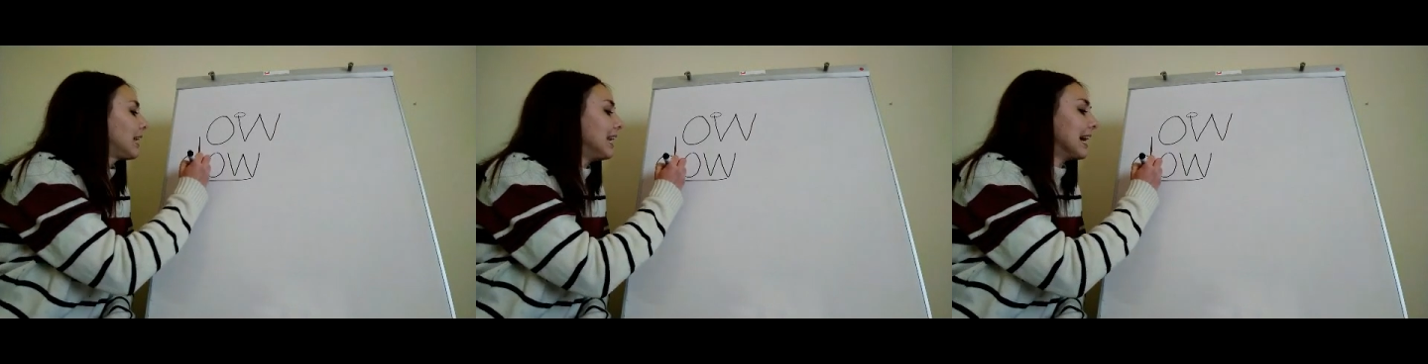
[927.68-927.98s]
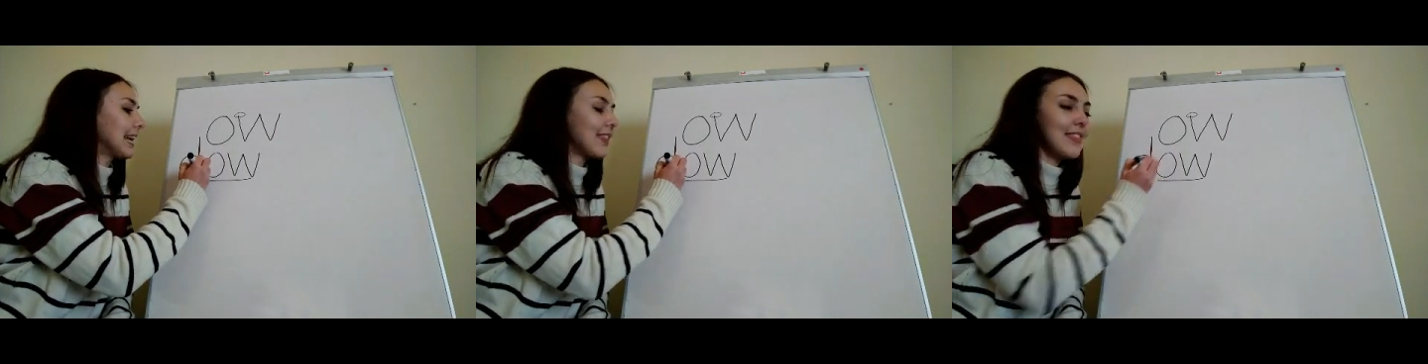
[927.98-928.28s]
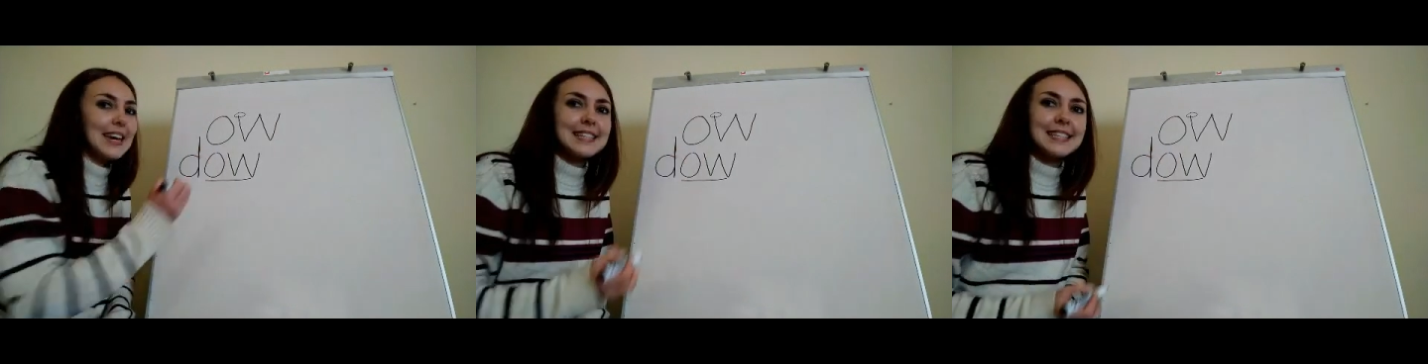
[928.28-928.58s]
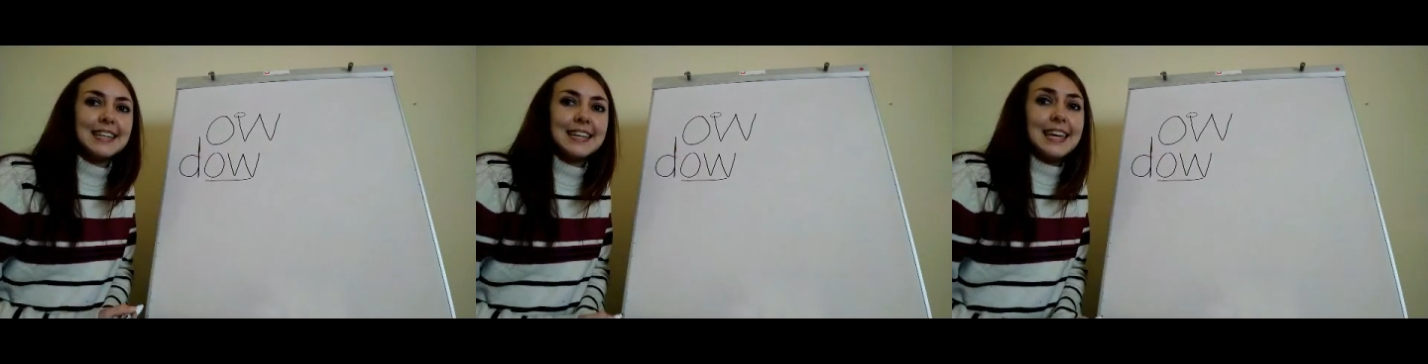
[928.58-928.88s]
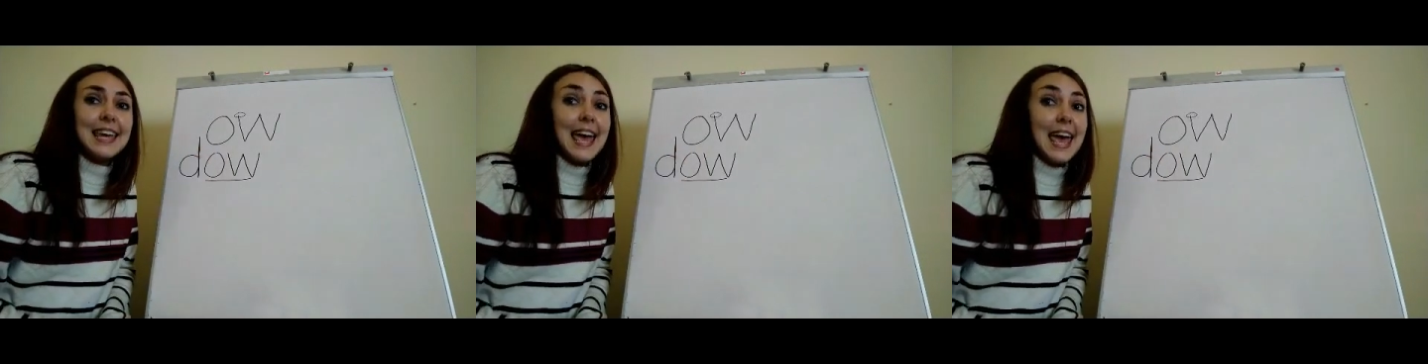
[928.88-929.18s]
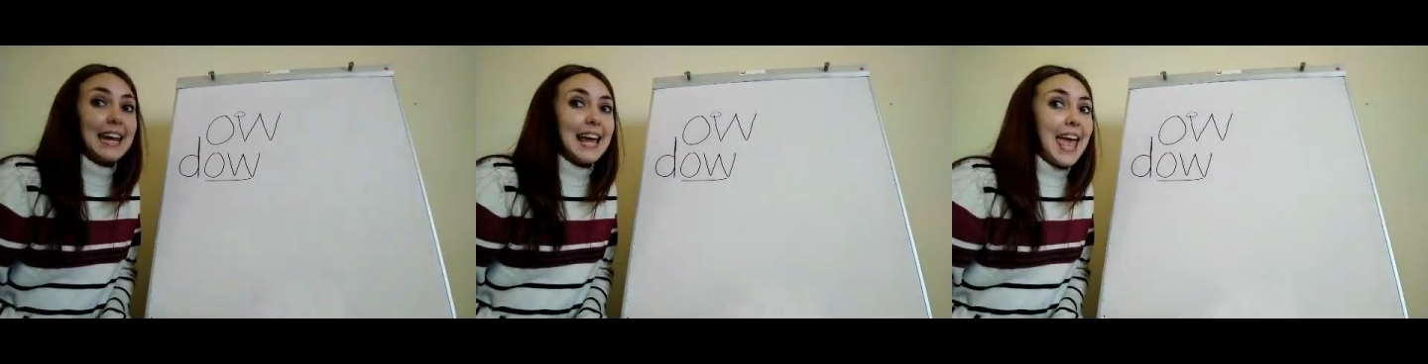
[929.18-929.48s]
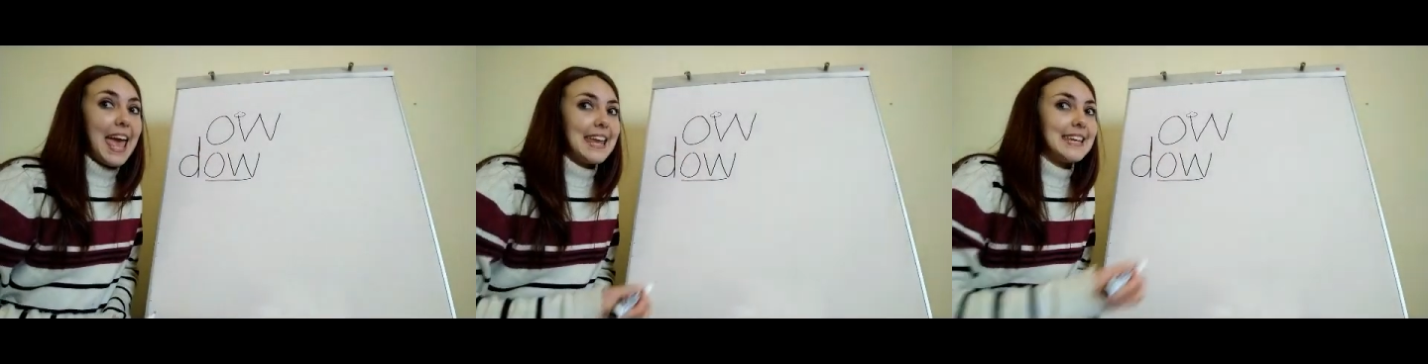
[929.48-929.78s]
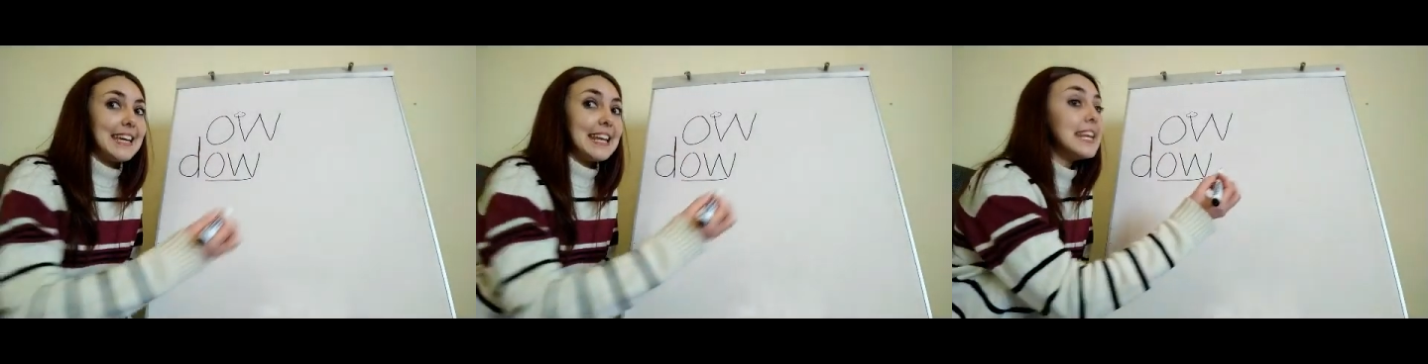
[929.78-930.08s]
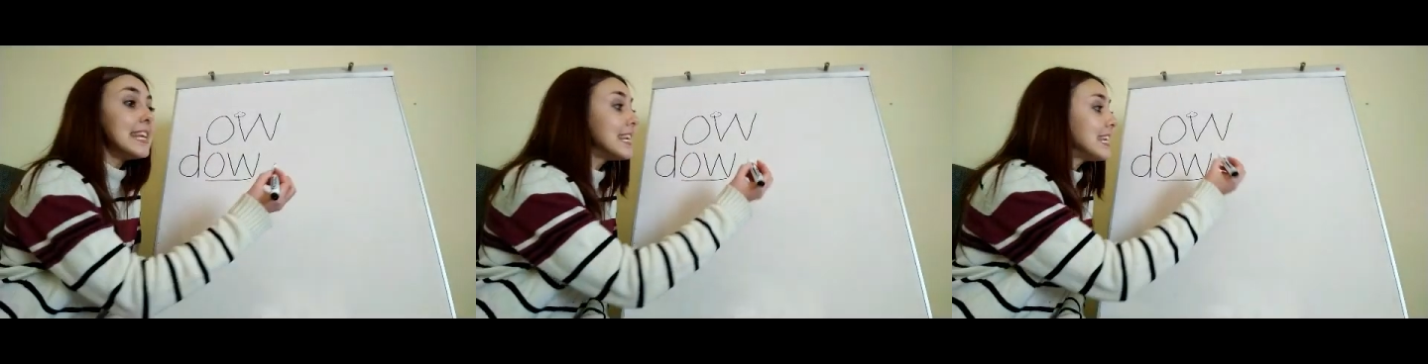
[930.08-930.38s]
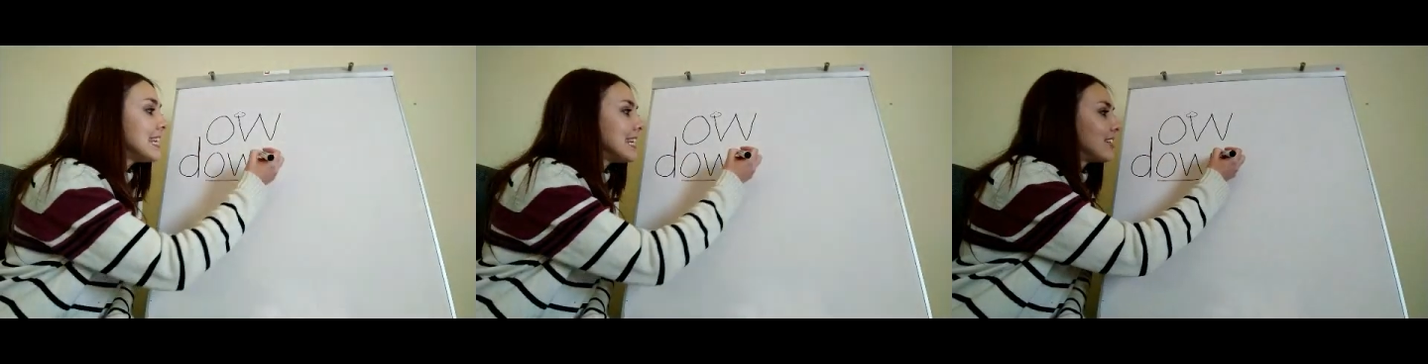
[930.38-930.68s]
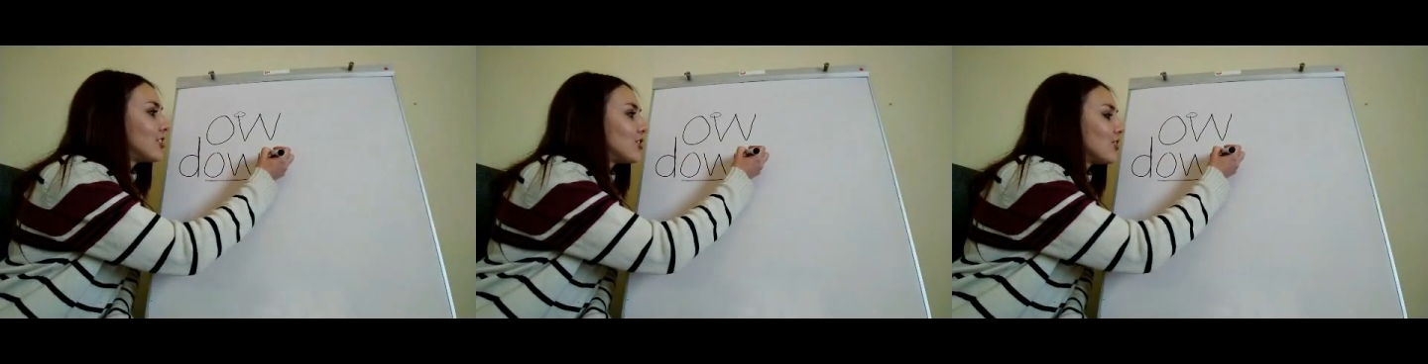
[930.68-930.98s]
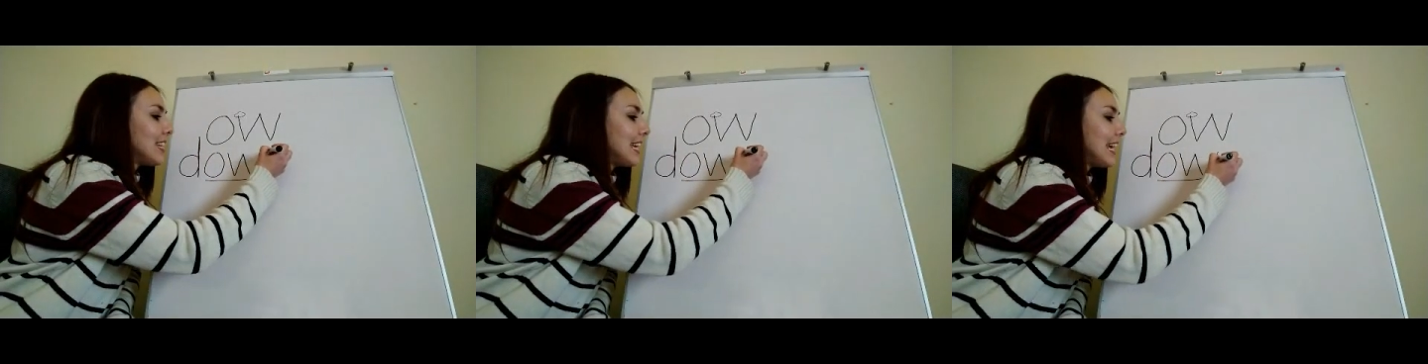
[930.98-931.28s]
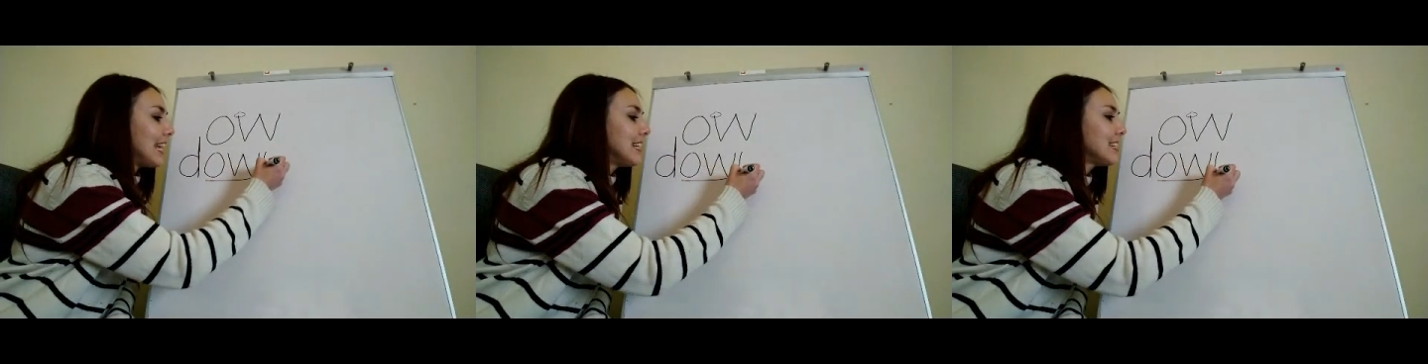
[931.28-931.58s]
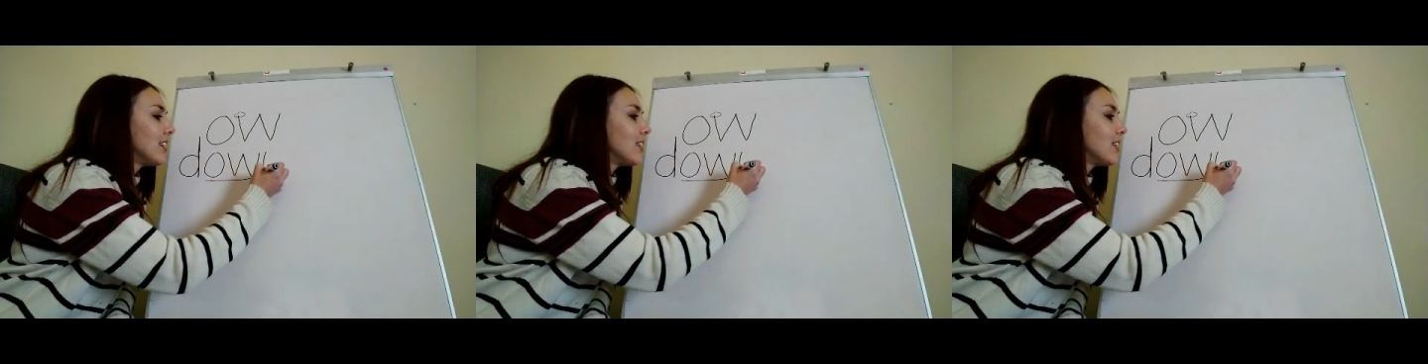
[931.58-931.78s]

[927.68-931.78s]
like that, and I add a N to the end,